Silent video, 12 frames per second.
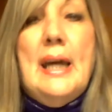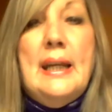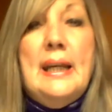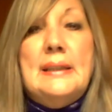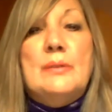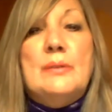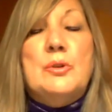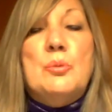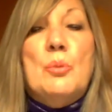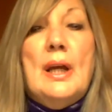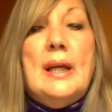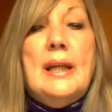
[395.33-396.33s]
headaches. It was
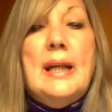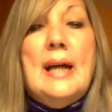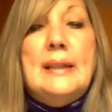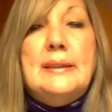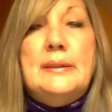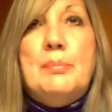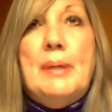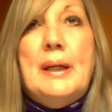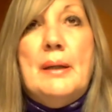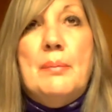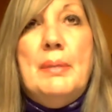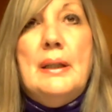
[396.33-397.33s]
more like an ice
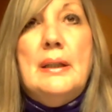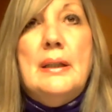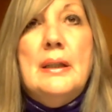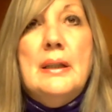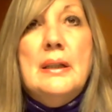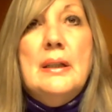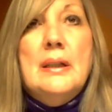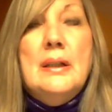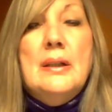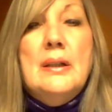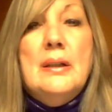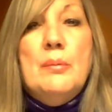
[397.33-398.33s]
pick being
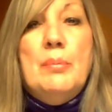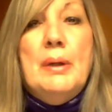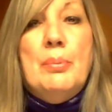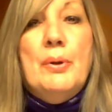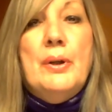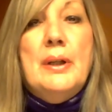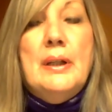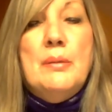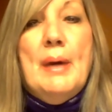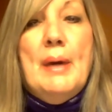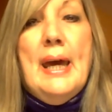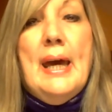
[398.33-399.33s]
put into
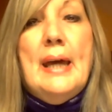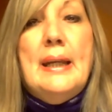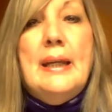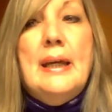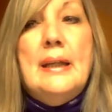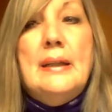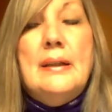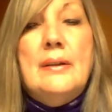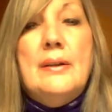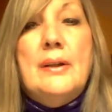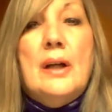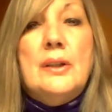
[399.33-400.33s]
my head, and
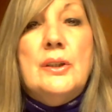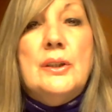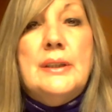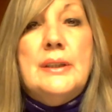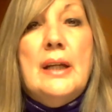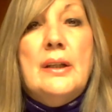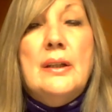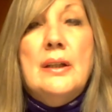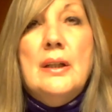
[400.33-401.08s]
the doctors had